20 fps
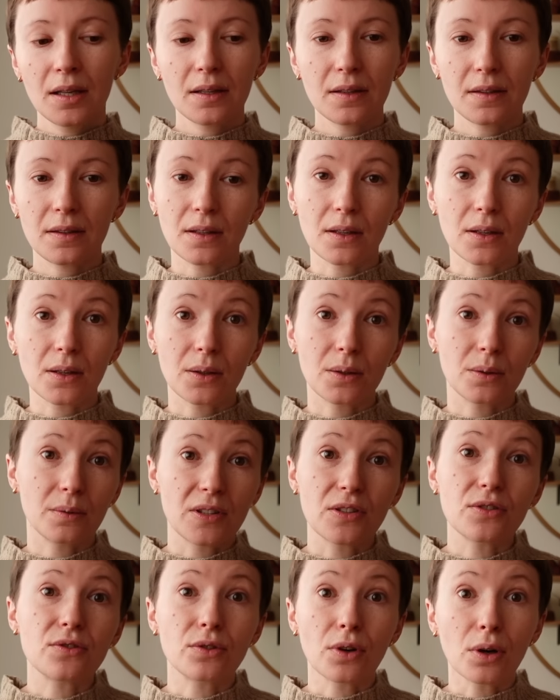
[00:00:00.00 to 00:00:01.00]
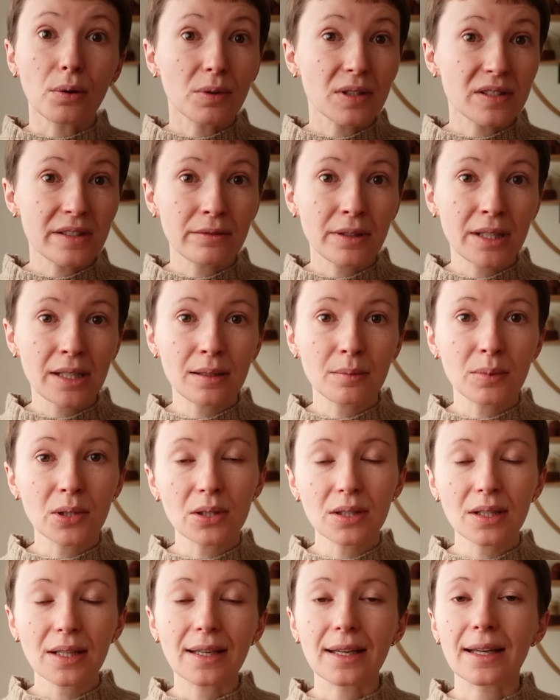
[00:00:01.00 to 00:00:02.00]
So the straw was
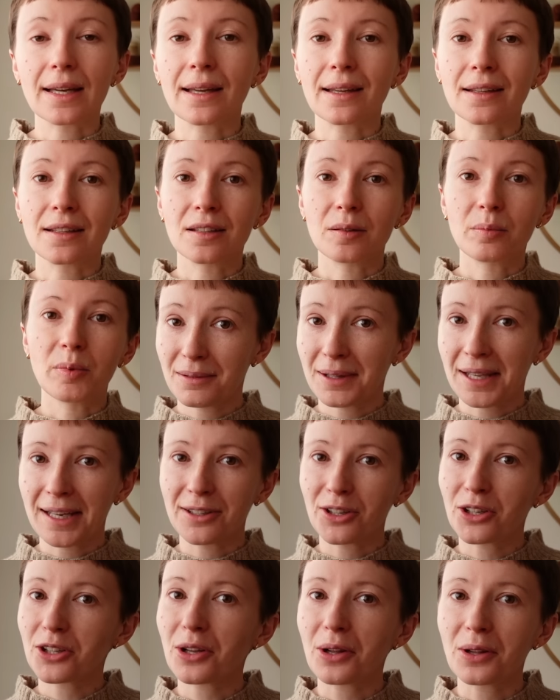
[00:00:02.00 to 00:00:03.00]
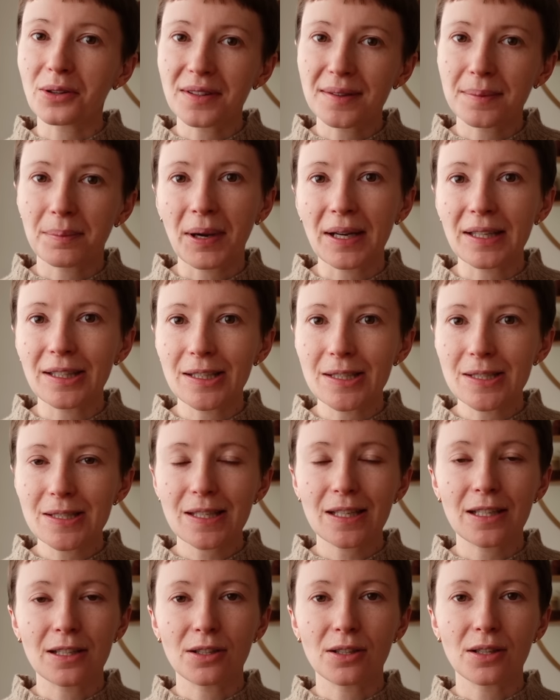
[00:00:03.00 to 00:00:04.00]
available, and they're not called
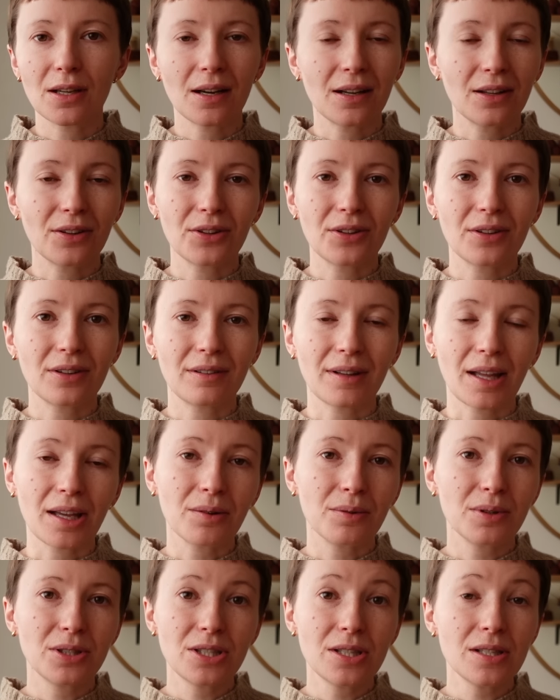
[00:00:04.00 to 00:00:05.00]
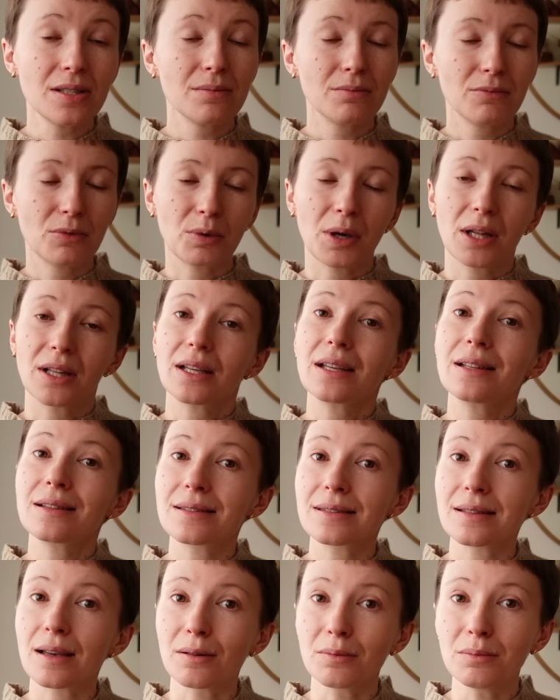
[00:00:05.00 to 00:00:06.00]
spiders in other languages, well, in
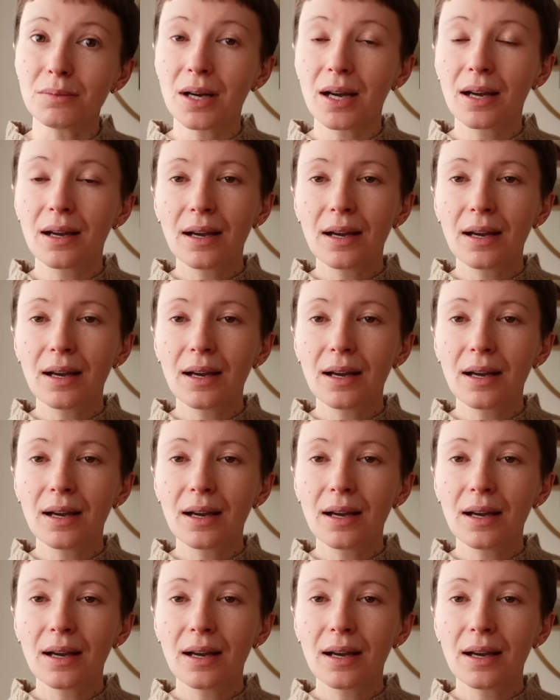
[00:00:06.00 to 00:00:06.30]
some.